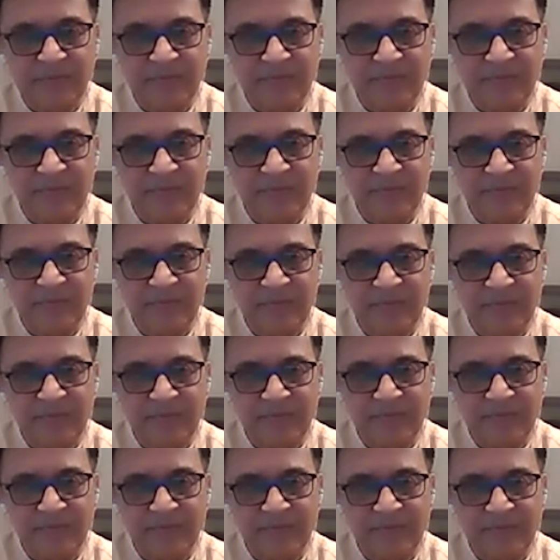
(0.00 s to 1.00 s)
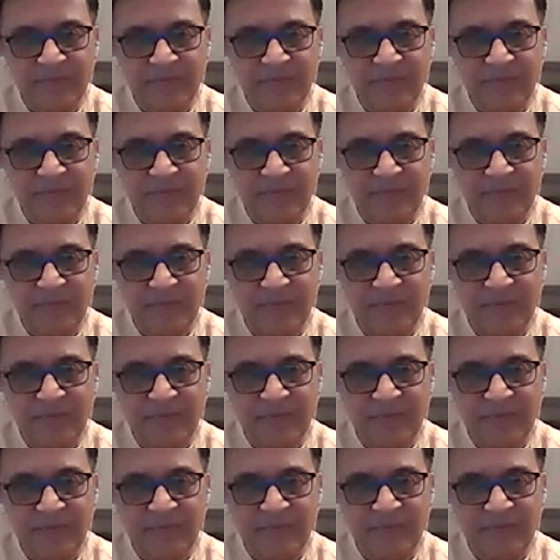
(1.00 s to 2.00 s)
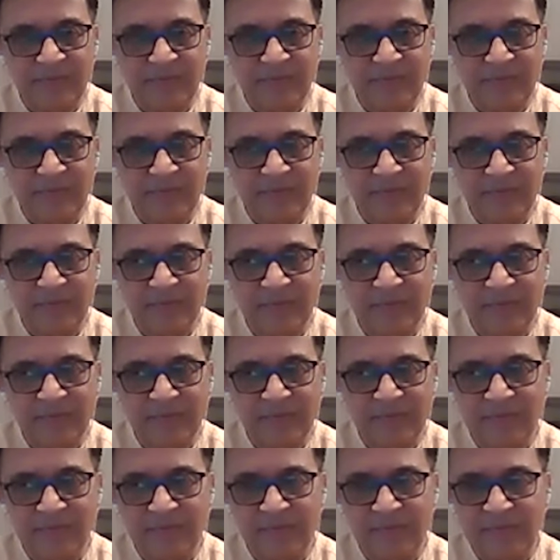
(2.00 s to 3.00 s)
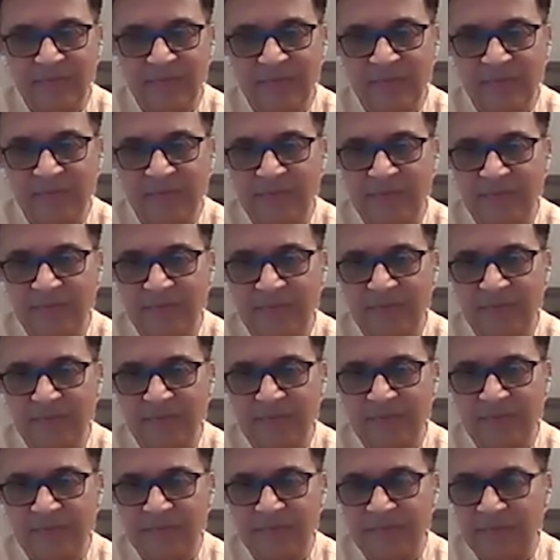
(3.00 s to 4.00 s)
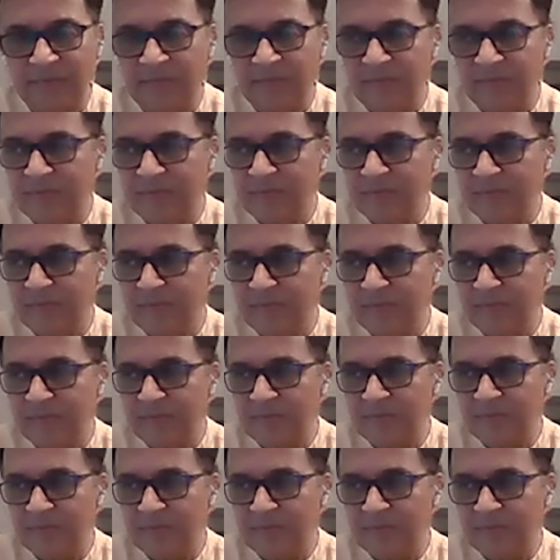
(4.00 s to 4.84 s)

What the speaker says: (silent)